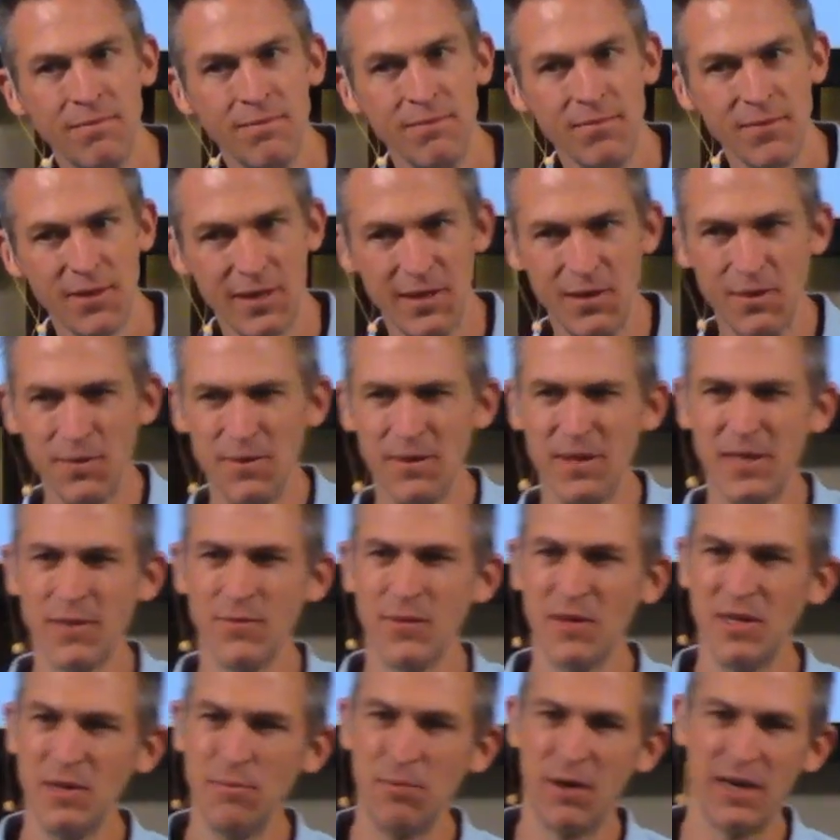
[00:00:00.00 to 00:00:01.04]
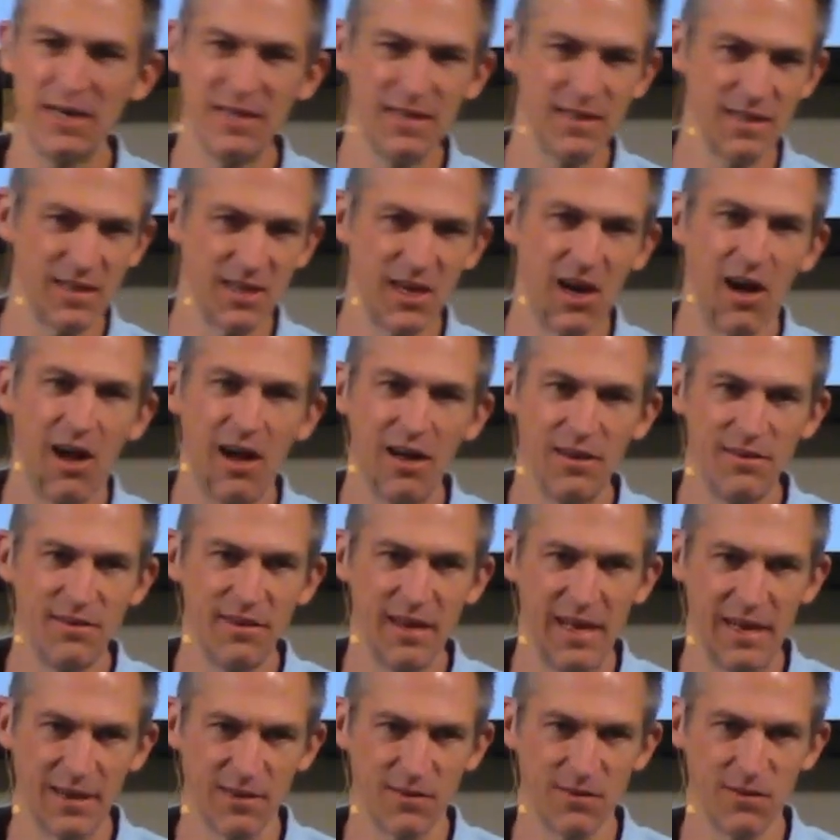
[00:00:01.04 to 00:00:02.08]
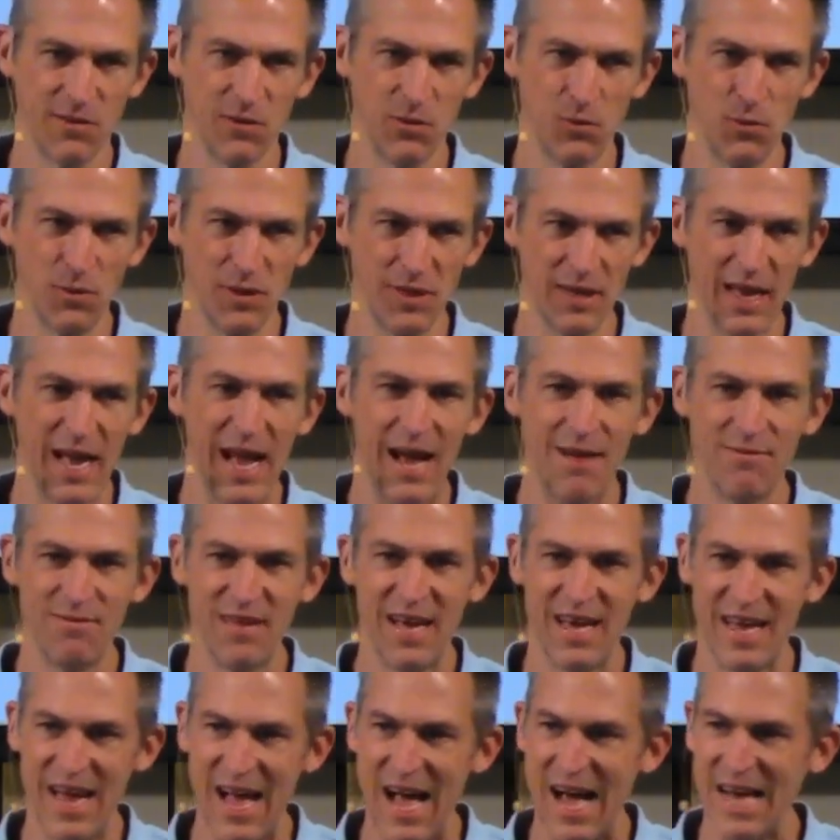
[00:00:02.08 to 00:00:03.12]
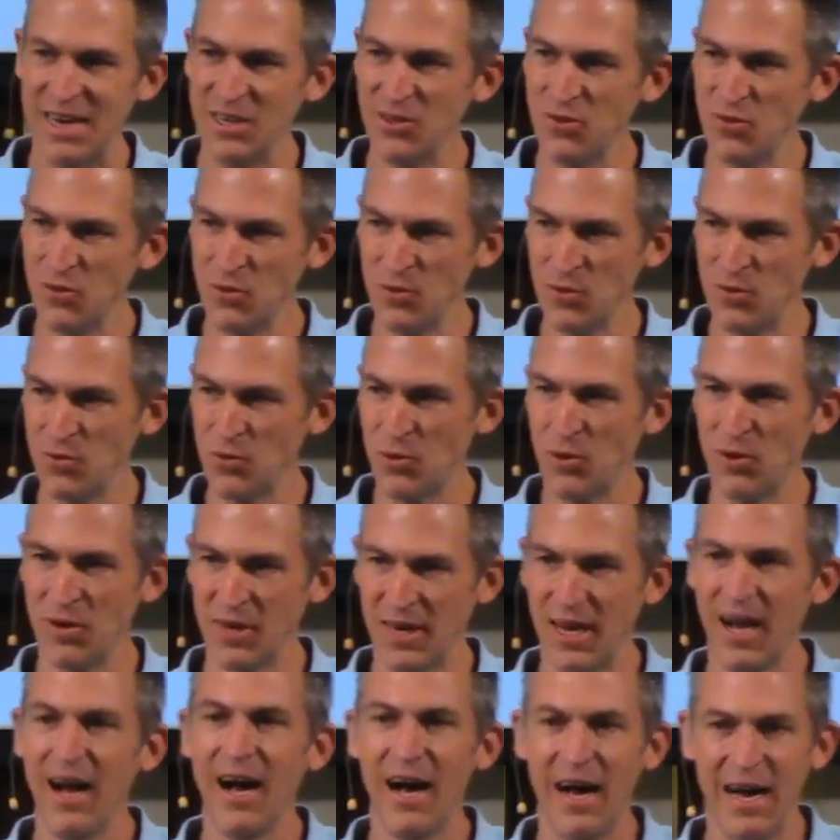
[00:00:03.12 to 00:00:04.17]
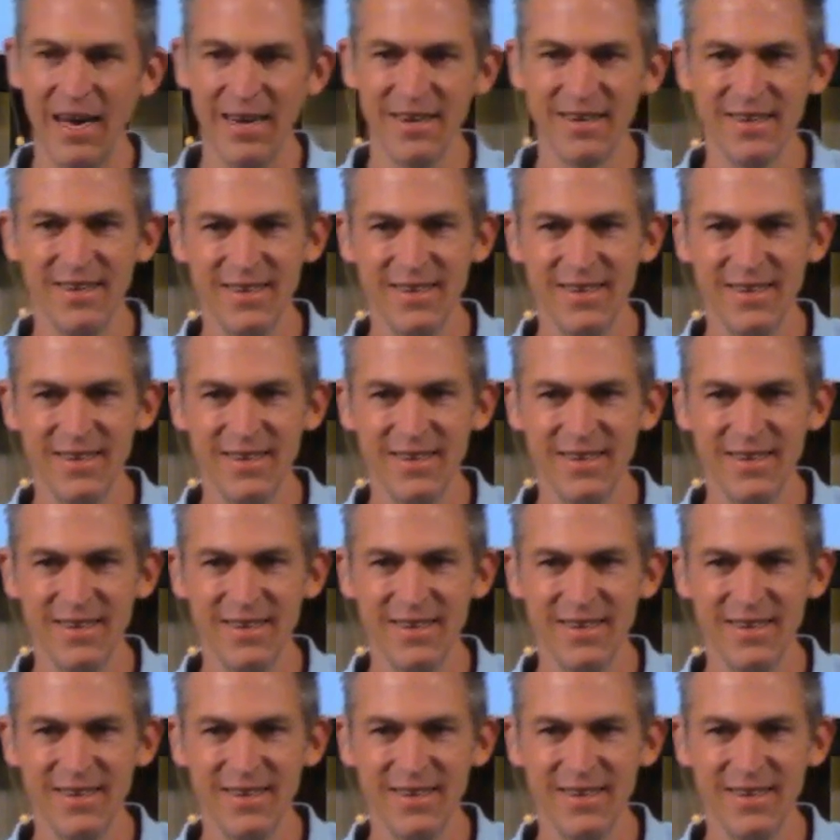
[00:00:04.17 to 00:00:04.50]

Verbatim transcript: Can you think of anybody in the context who would have that attitude toward God?